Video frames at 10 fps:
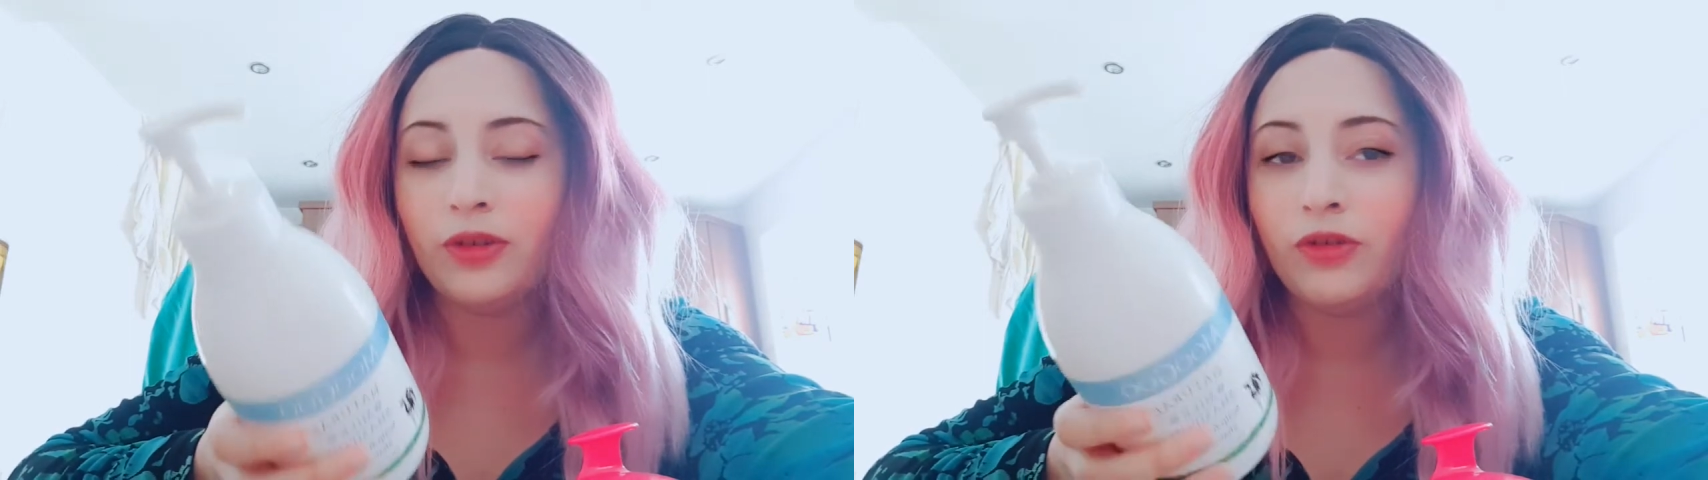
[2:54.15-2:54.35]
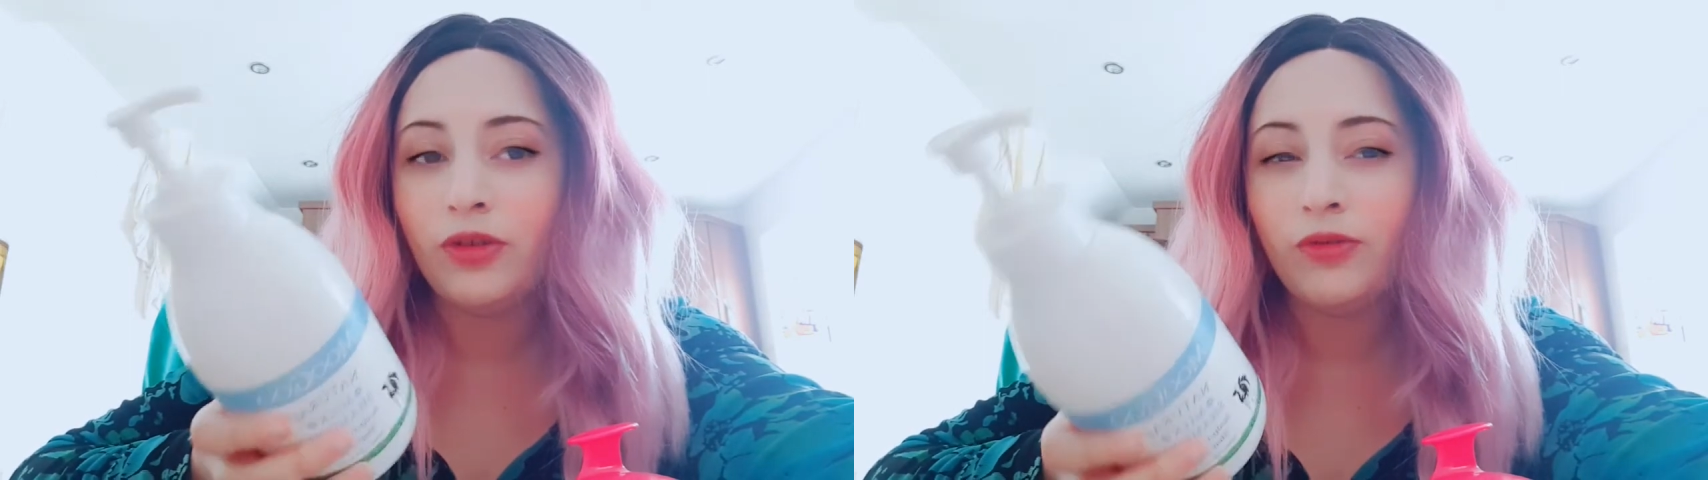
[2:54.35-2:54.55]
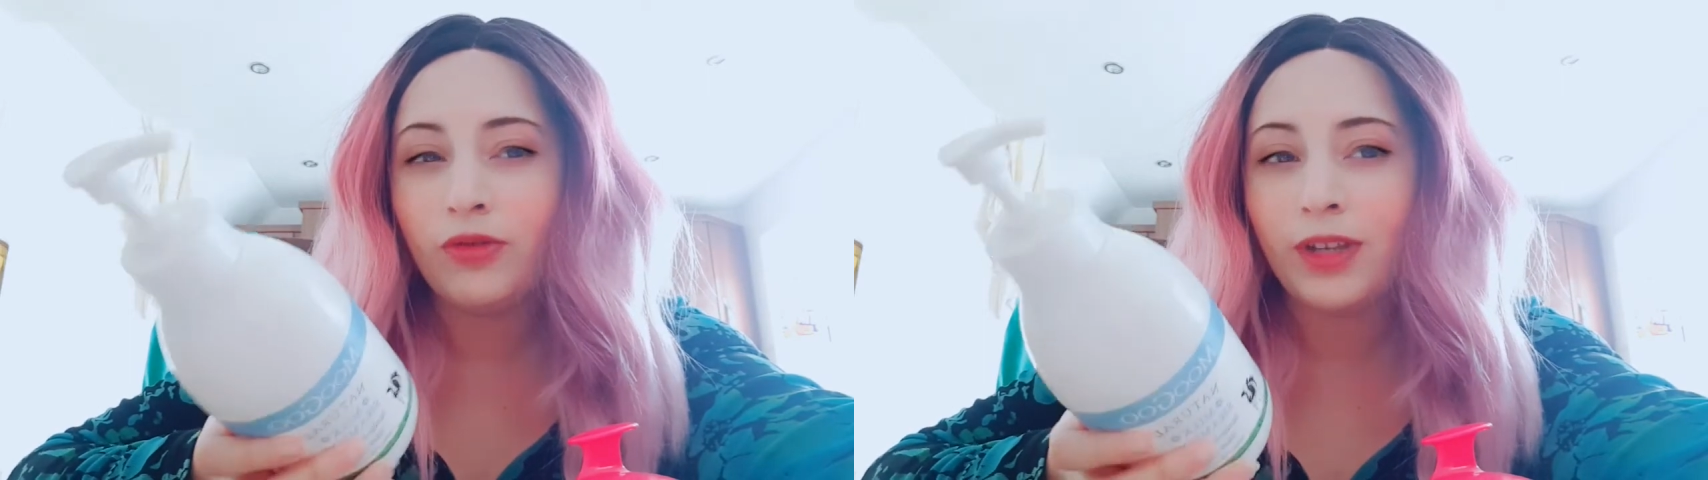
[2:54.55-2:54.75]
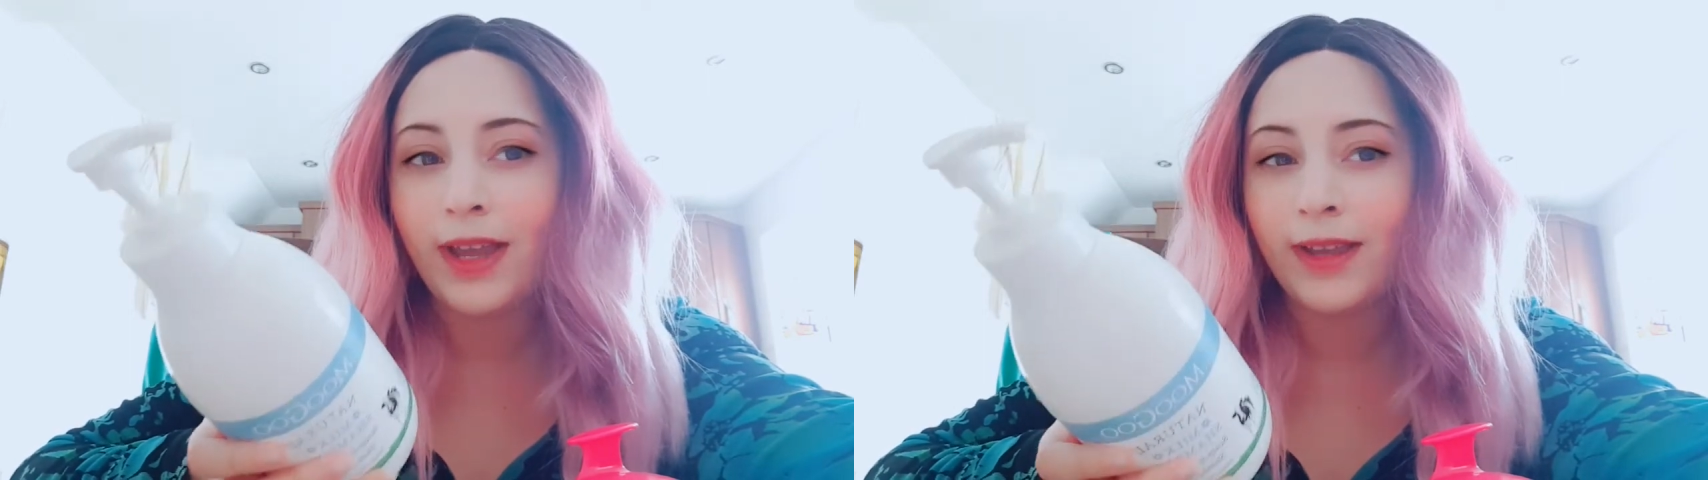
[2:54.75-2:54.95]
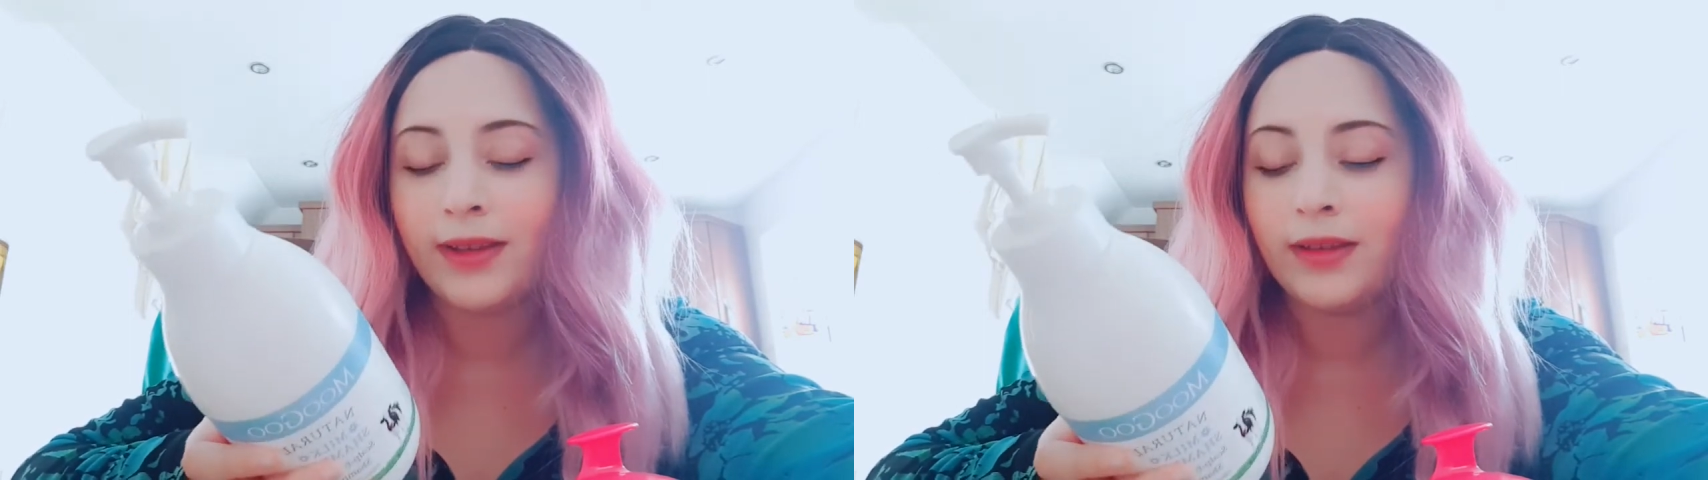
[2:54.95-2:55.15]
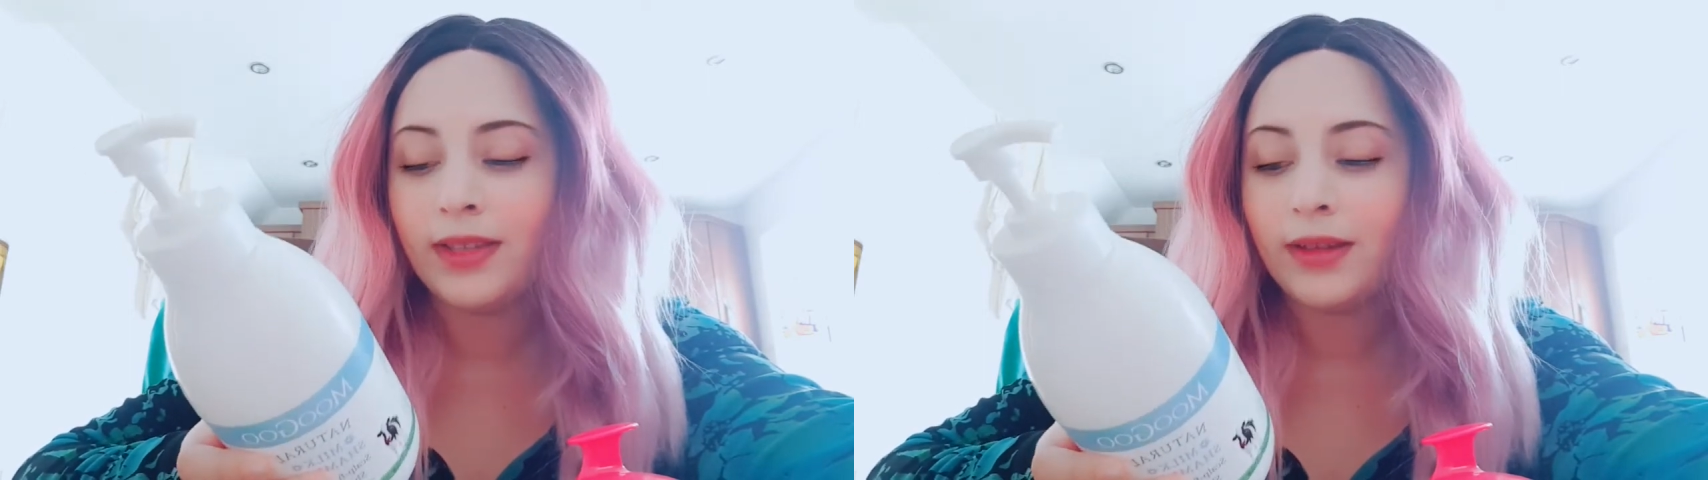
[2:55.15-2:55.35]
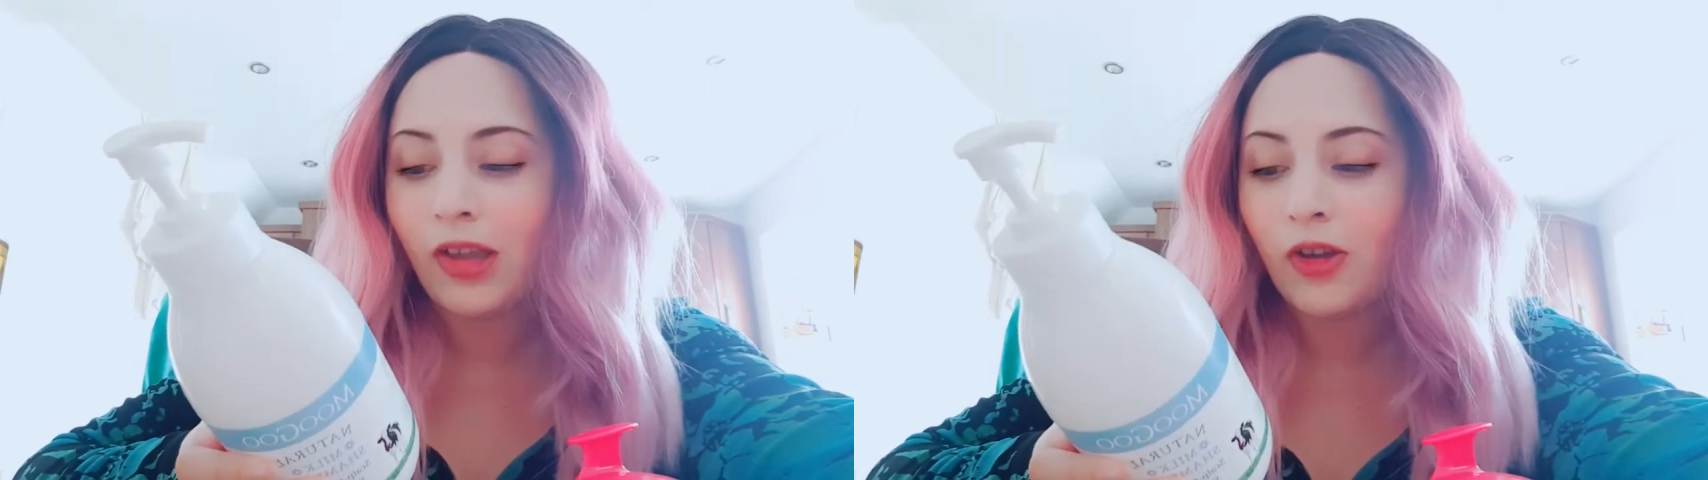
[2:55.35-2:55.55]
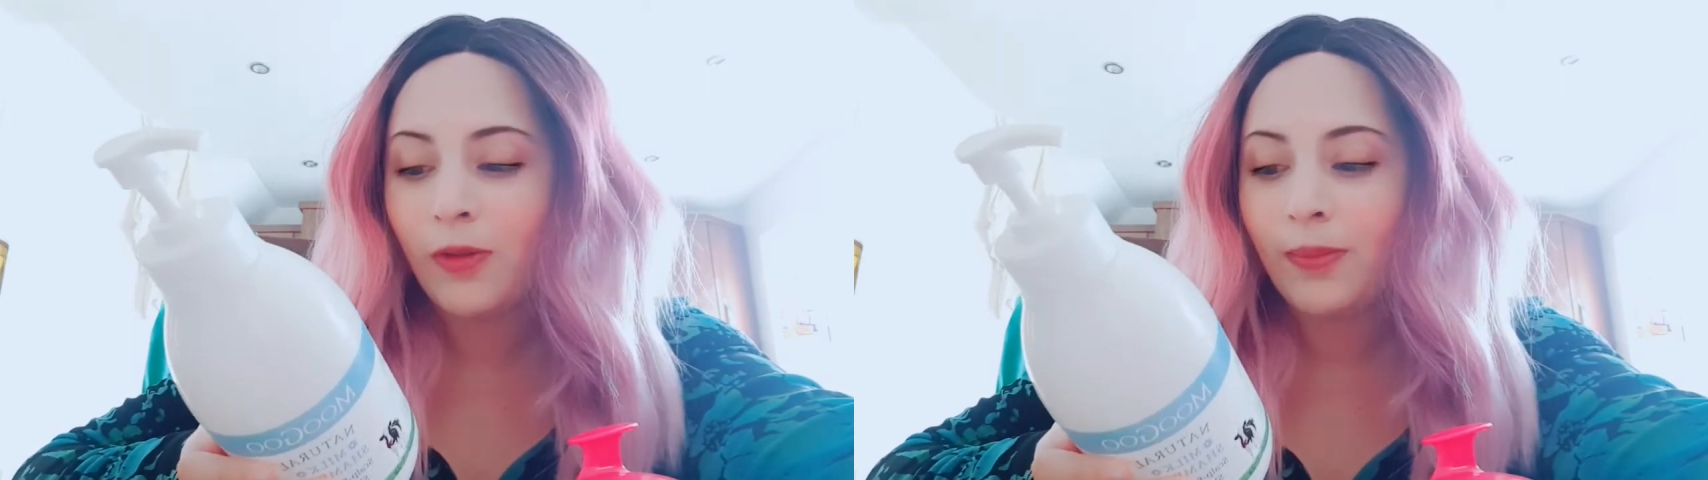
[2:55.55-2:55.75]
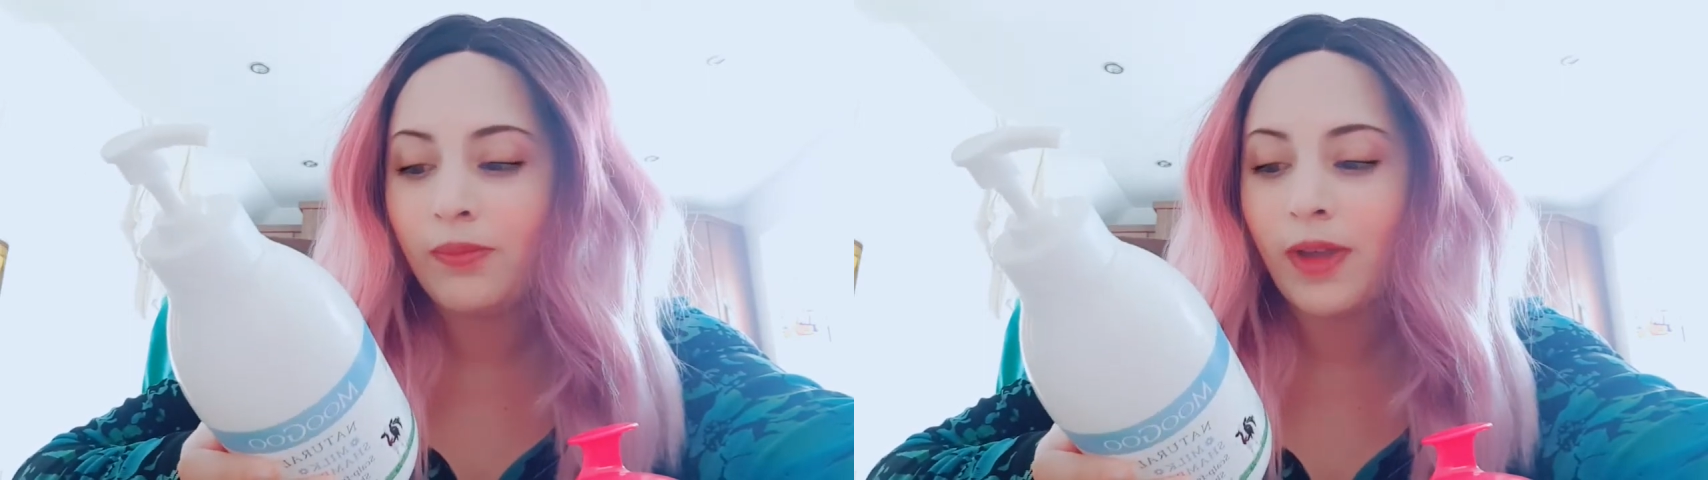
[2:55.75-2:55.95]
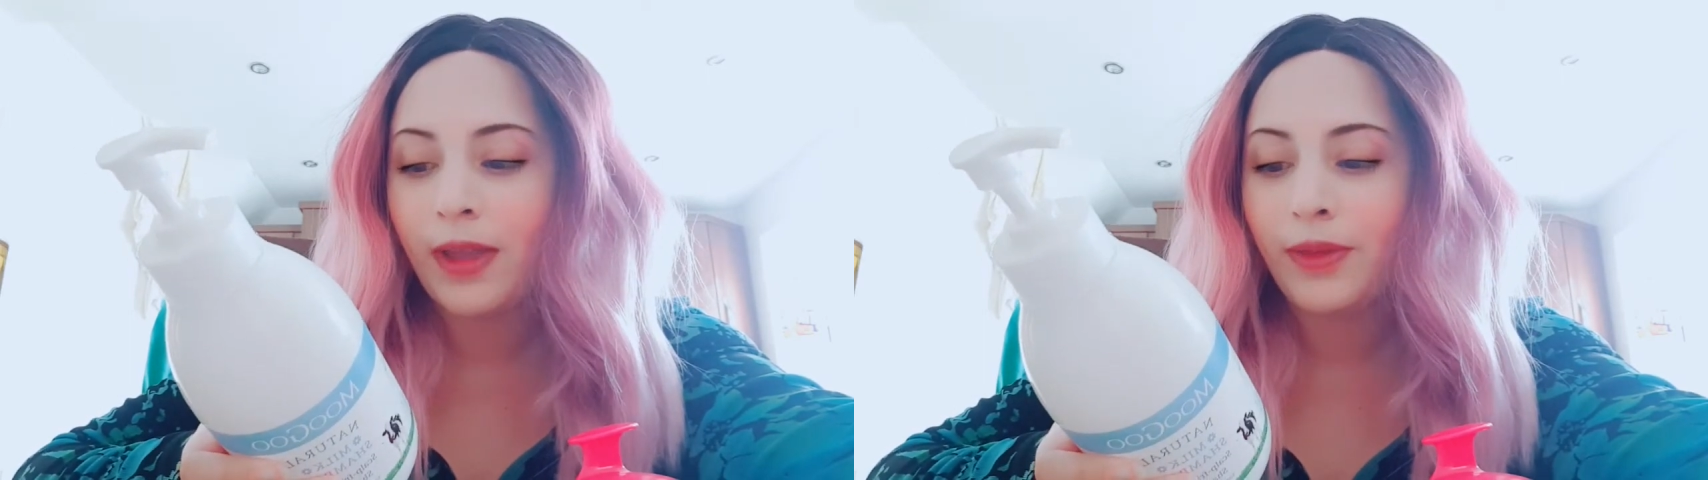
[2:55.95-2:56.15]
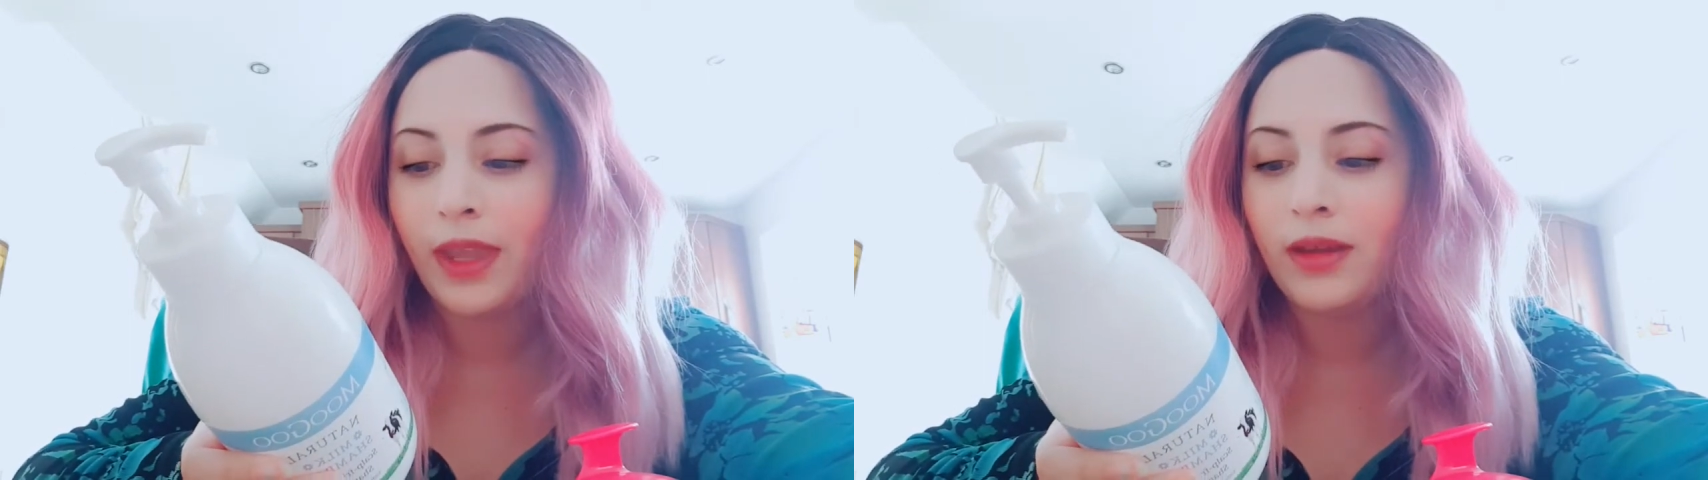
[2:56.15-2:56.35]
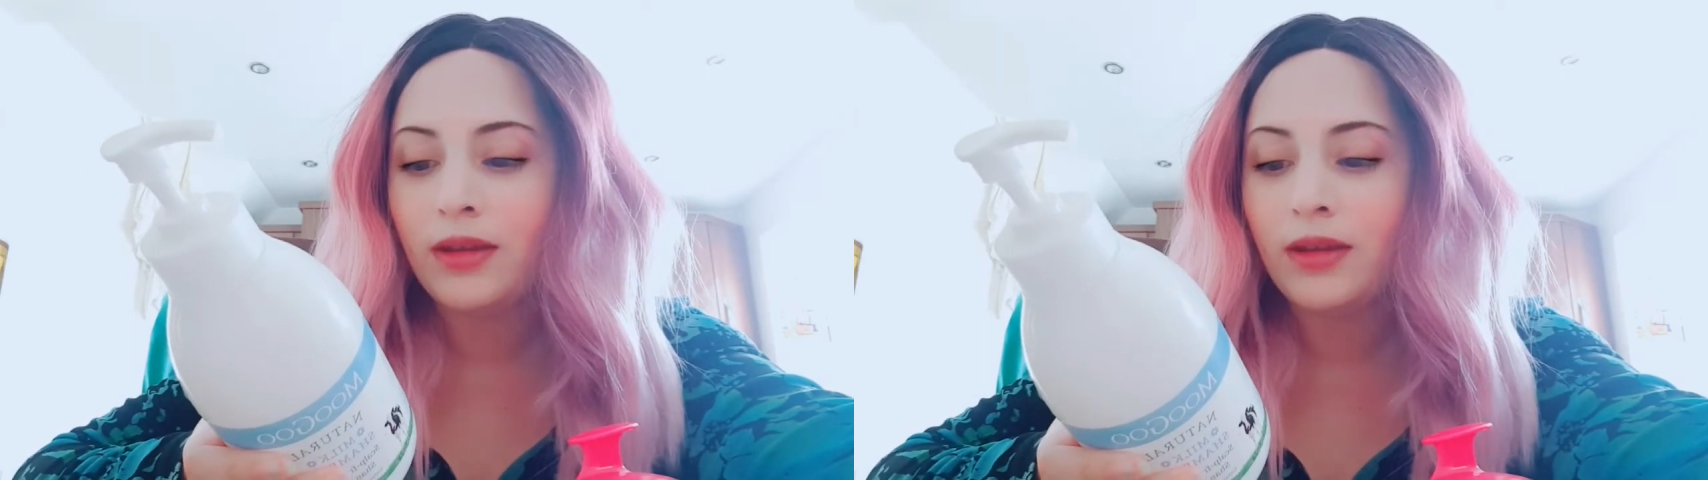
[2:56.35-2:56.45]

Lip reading: neutralize the scalp, I think.